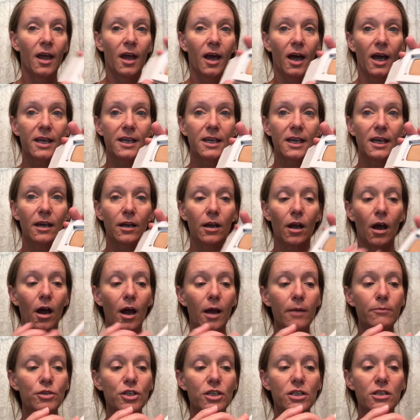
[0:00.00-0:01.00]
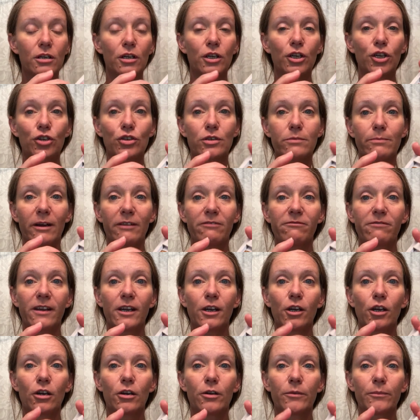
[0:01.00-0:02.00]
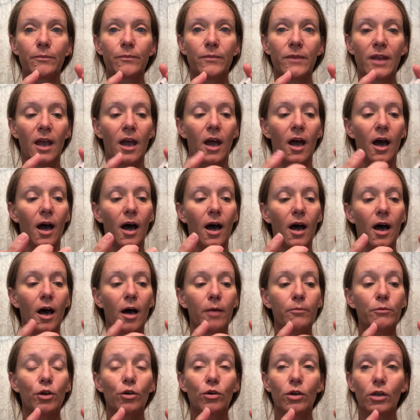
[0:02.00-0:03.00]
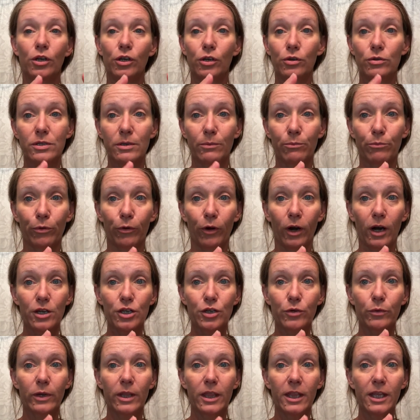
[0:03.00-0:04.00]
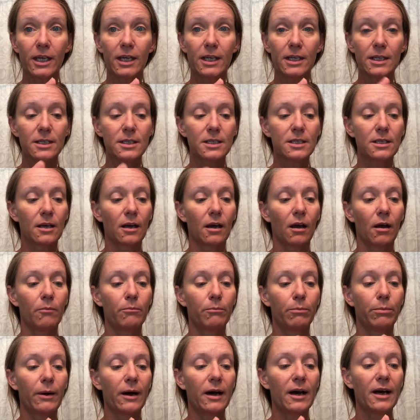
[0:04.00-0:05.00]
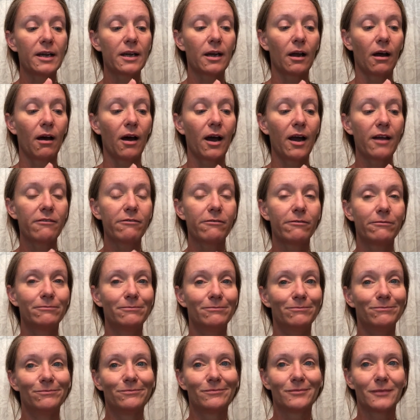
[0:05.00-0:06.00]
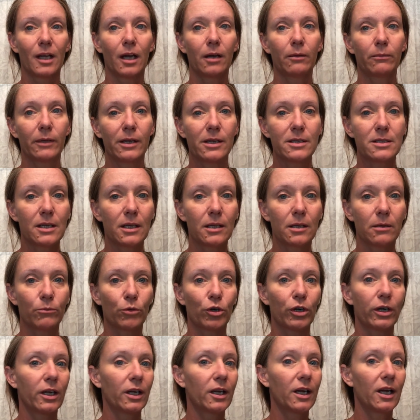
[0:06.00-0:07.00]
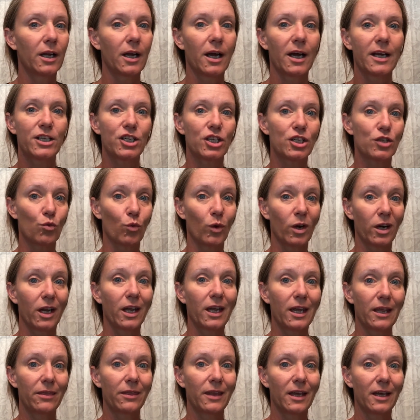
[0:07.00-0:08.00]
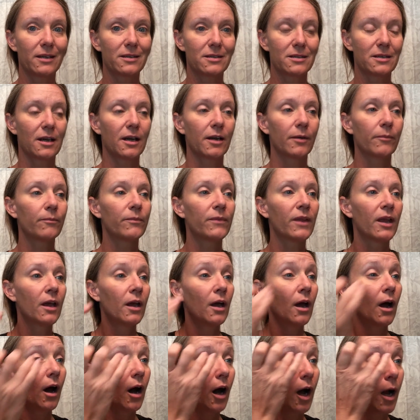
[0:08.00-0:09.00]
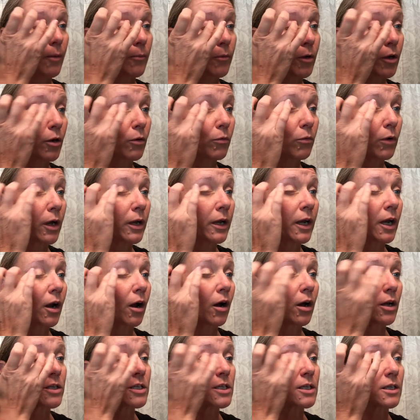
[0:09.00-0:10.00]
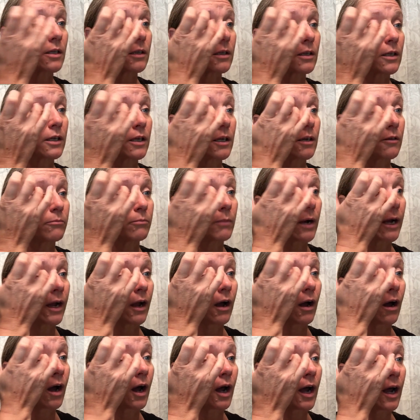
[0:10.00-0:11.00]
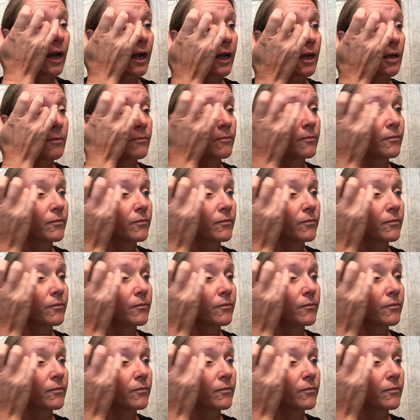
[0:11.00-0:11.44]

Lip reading: Again, I'm just going to use my finger. You can use a brush with this, but I'm lazy in the morning and I just want to get things done. I'm going to run it onto the lid of my eye.